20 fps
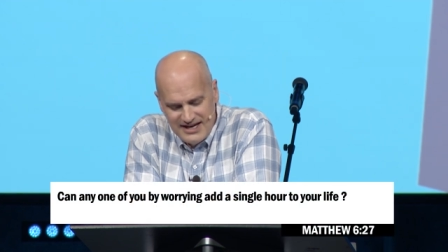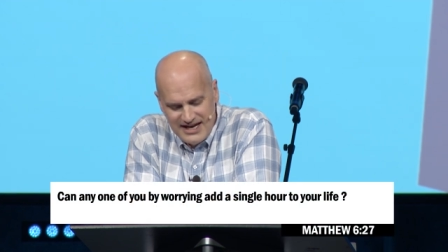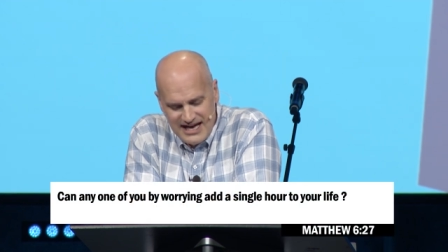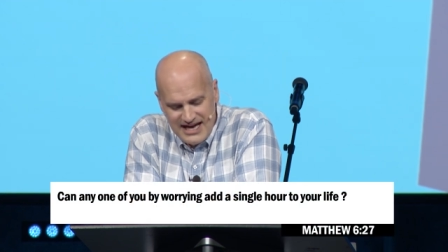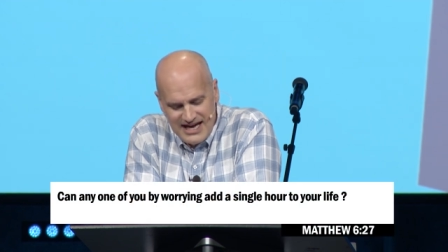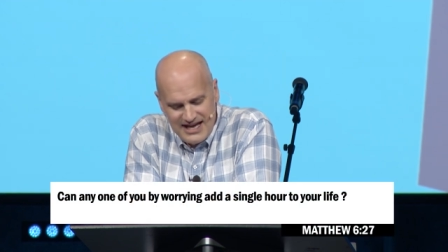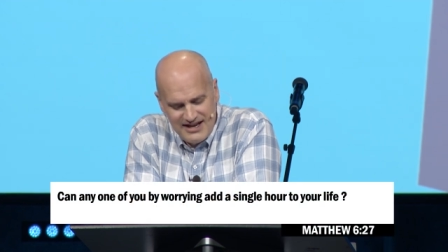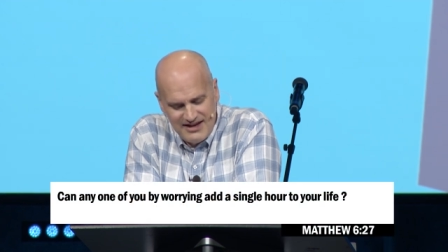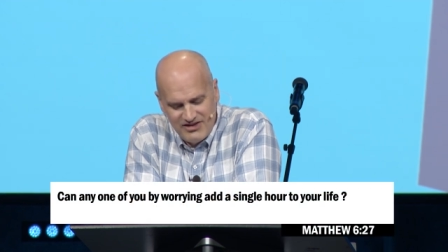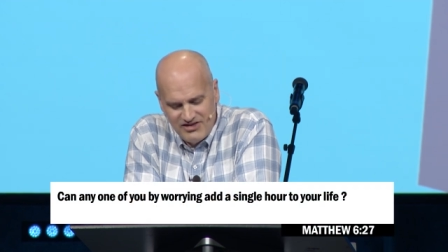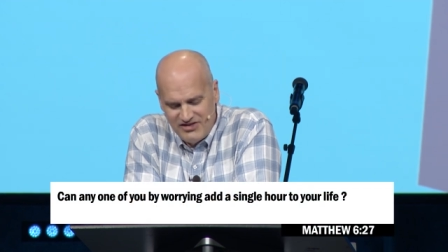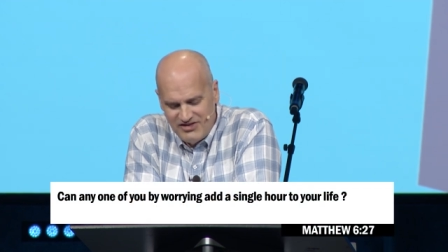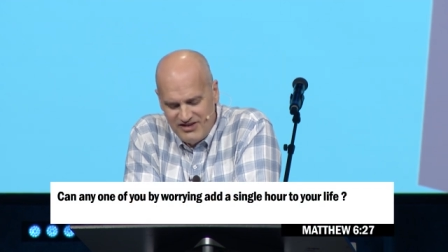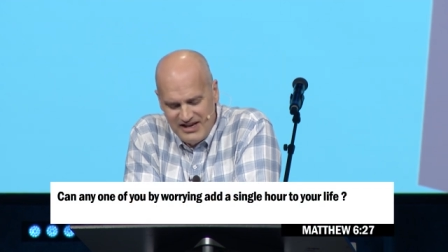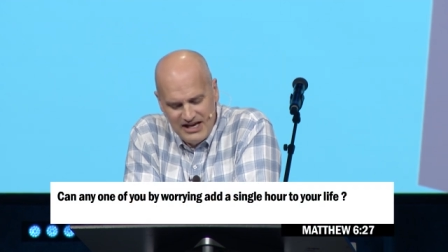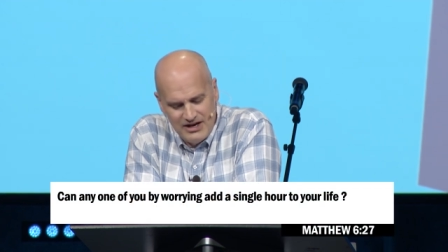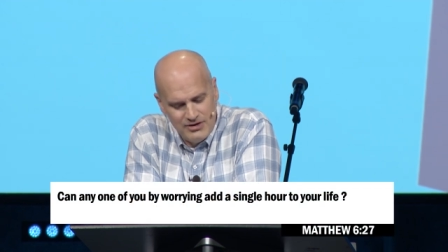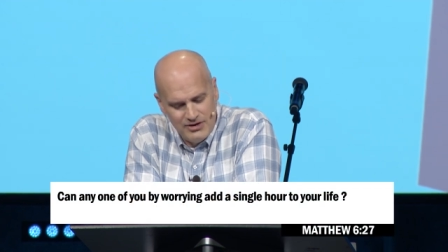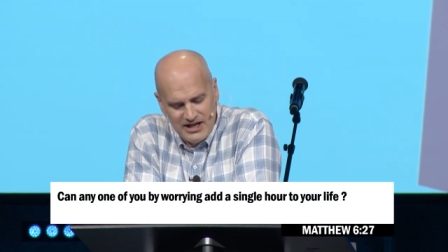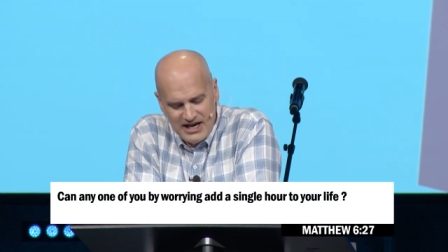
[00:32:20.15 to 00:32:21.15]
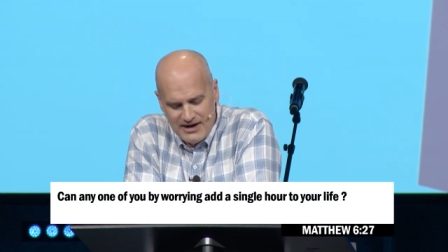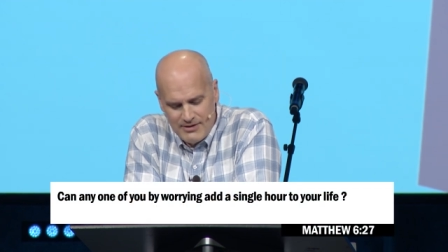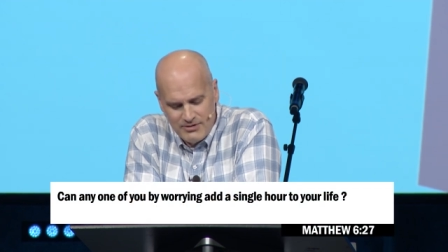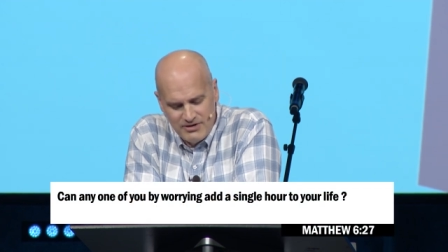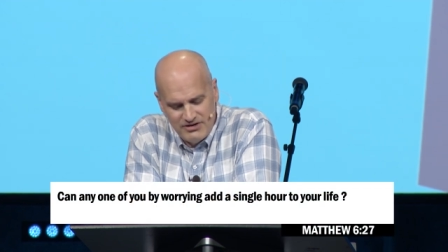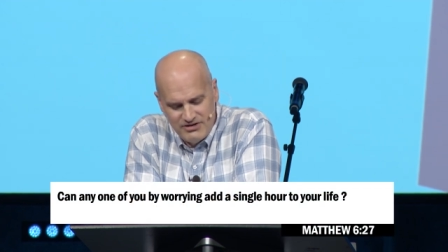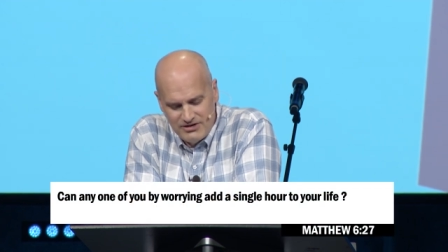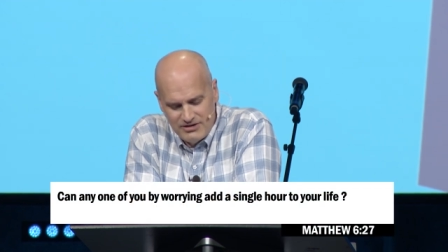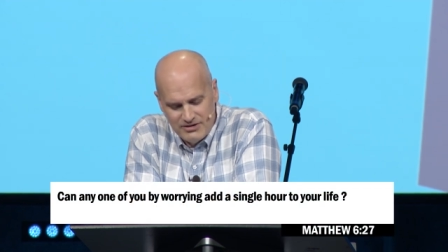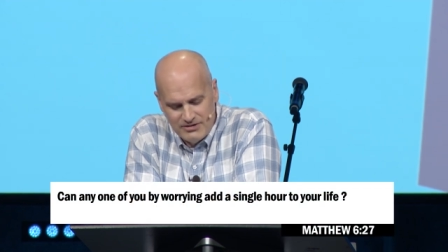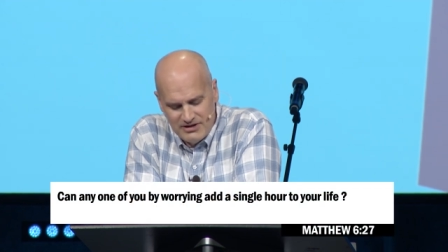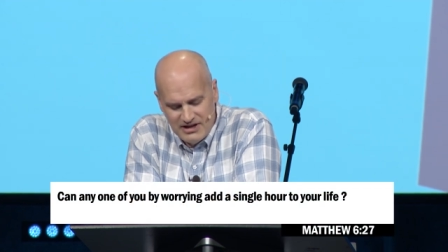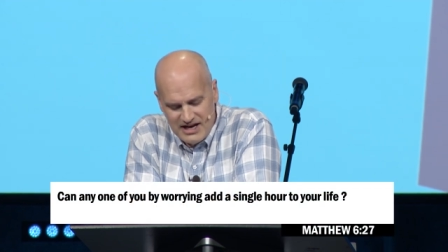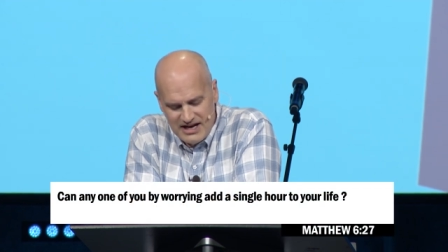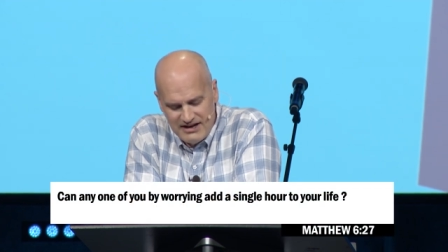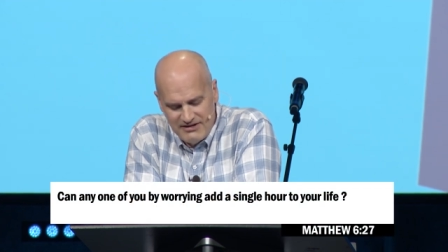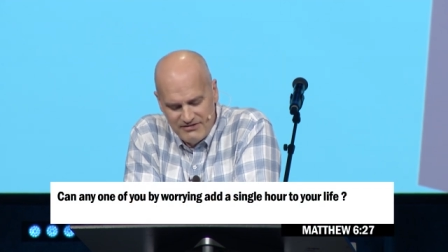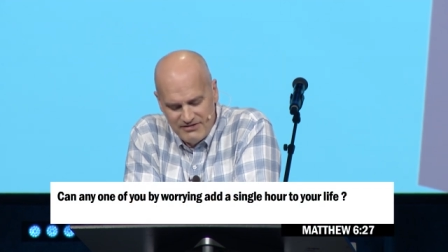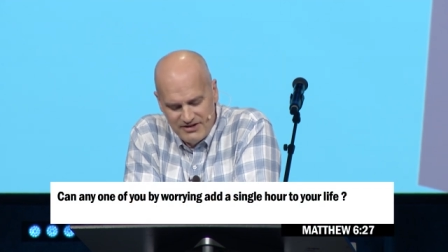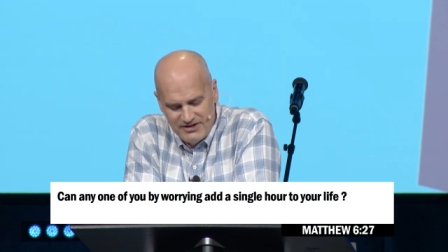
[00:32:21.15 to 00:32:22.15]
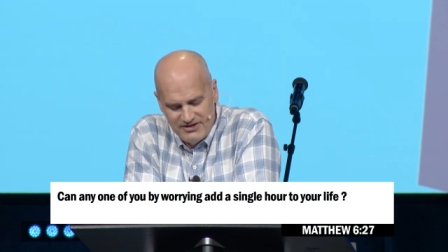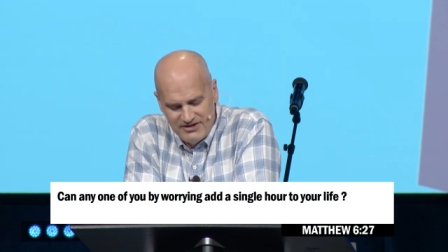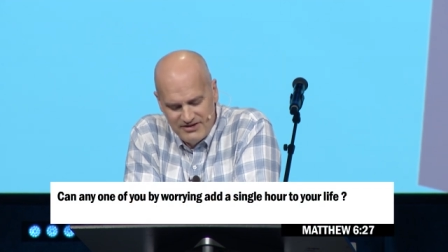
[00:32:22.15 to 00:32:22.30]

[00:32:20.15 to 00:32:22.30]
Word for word: add a single hour to your life?